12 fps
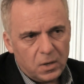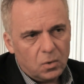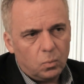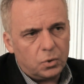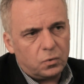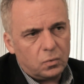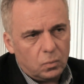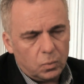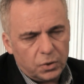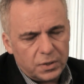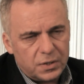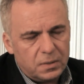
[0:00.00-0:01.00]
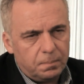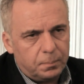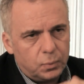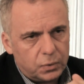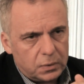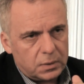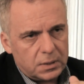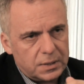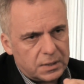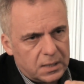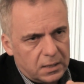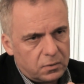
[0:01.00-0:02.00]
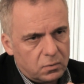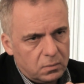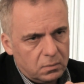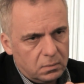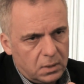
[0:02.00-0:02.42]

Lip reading: What is important is that